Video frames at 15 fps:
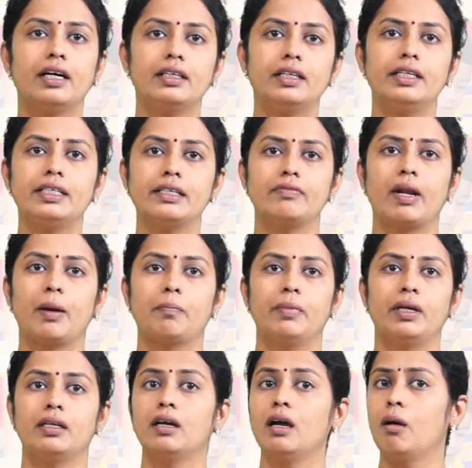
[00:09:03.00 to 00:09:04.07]
early
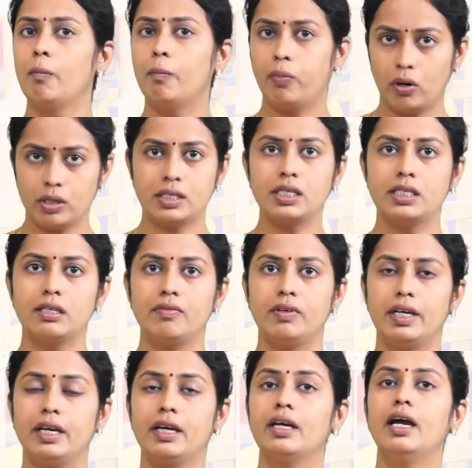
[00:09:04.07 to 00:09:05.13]
development
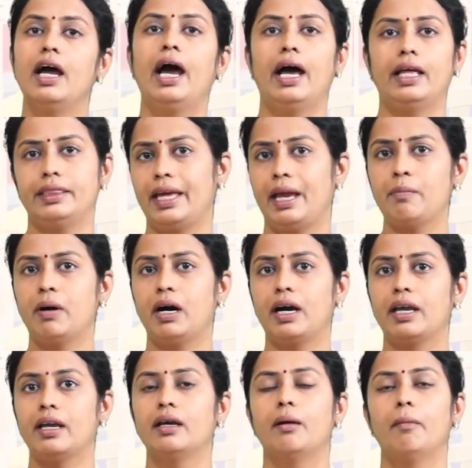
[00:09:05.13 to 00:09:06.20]
positively and
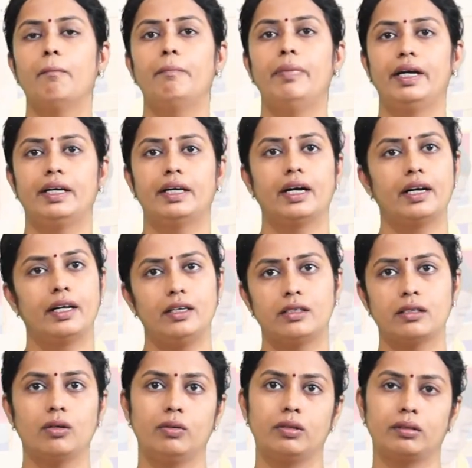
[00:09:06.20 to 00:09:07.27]
thereby better
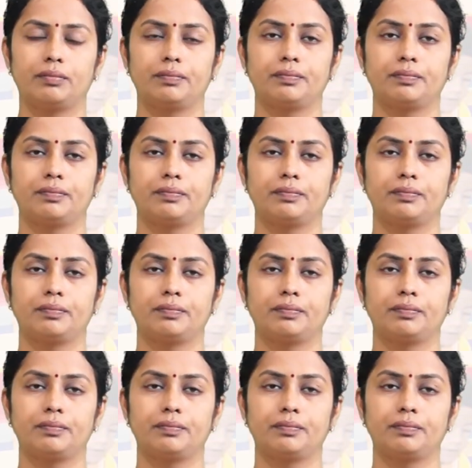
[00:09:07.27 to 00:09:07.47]
adulthood.